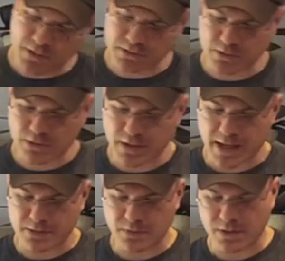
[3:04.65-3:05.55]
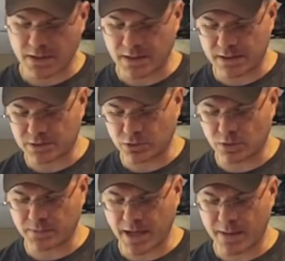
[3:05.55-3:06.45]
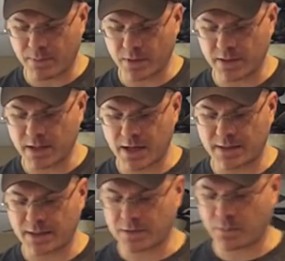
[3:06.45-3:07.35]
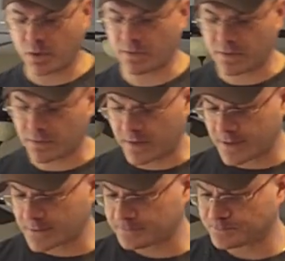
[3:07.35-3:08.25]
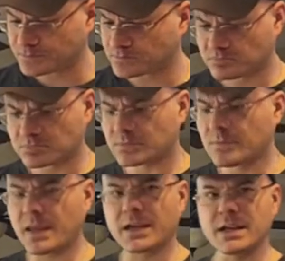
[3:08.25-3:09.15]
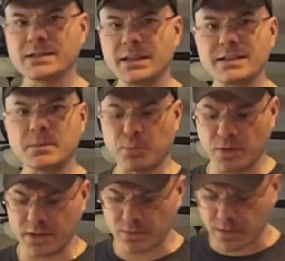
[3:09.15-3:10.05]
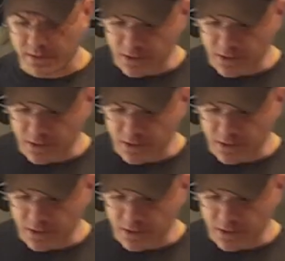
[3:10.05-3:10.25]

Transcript: Pilsner glass with the tulip top on it, I think is perfect for this because it lets it breathe really